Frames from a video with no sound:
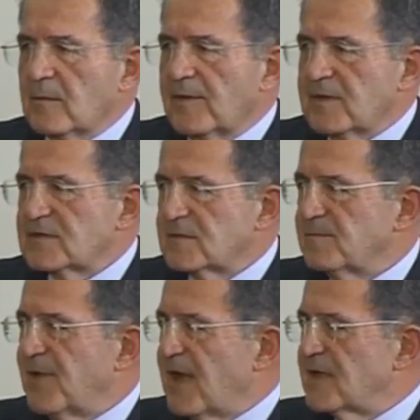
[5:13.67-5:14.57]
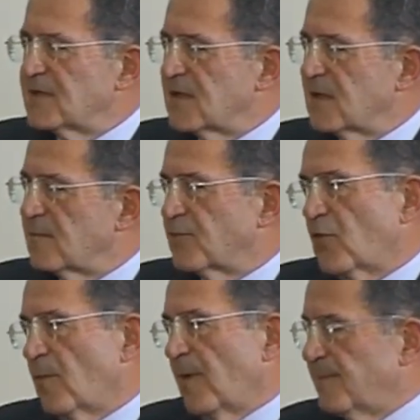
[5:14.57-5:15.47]
to these basic
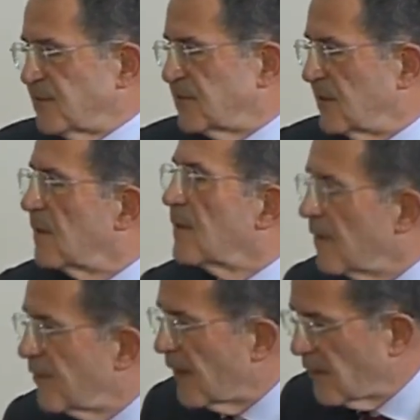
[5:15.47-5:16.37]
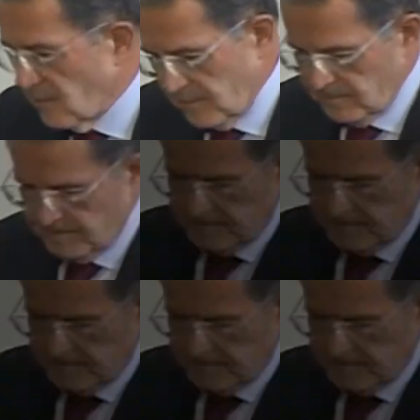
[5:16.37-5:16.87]
problems. Thank you.